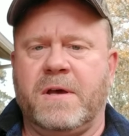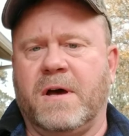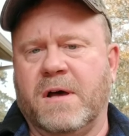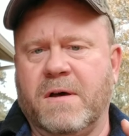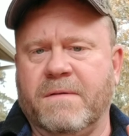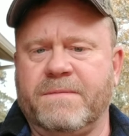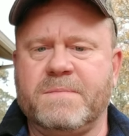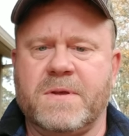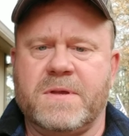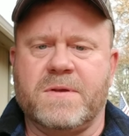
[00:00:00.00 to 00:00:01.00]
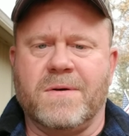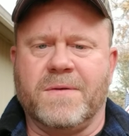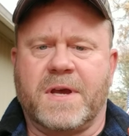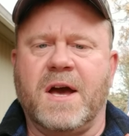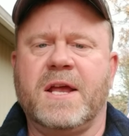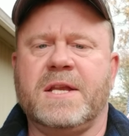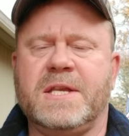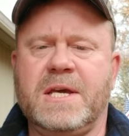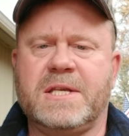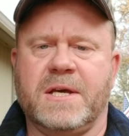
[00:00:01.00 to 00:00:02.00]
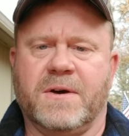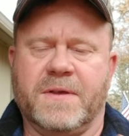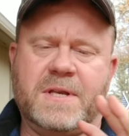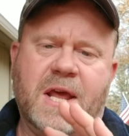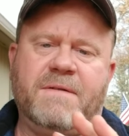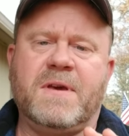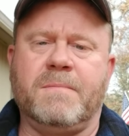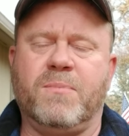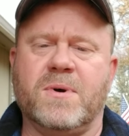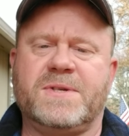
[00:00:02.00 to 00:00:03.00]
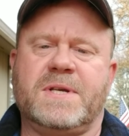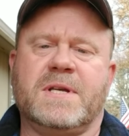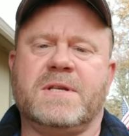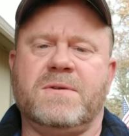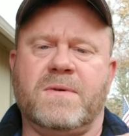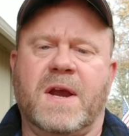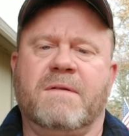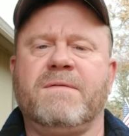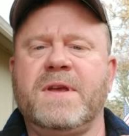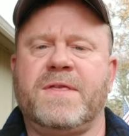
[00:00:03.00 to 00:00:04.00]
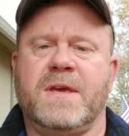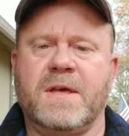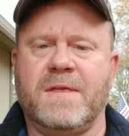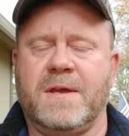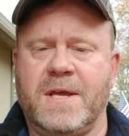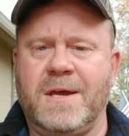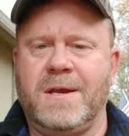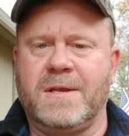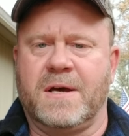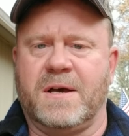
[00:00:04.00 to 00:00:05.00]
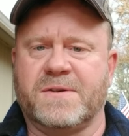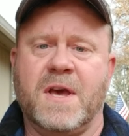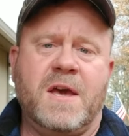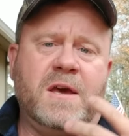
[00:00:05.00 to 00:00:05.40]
of the kind of detail that Davy puts into everything that he does.